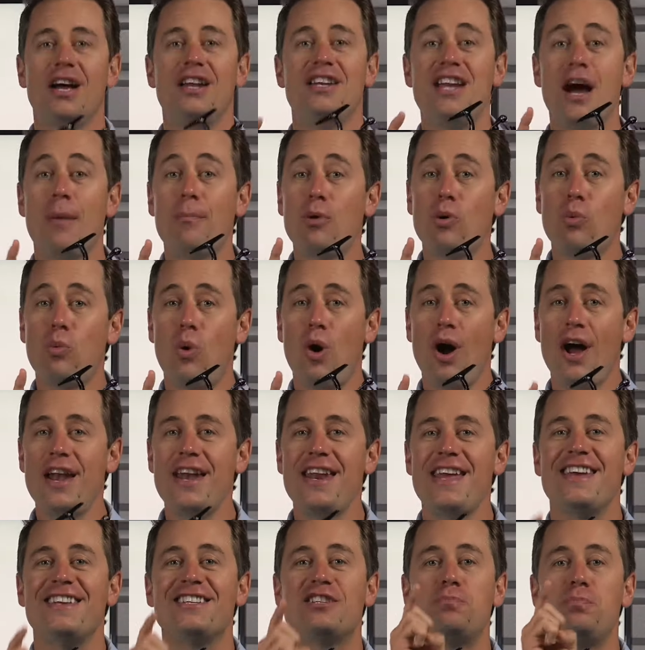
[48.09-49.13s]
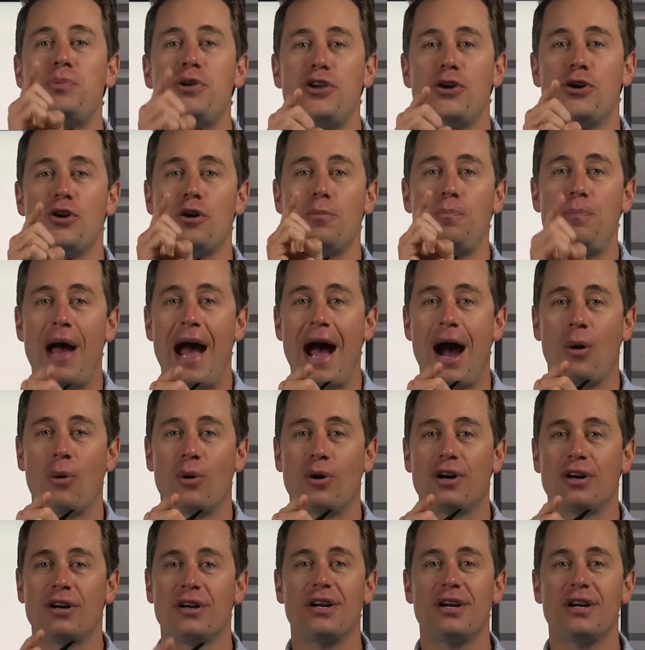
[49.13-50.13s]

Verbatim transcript: Number one is pure power.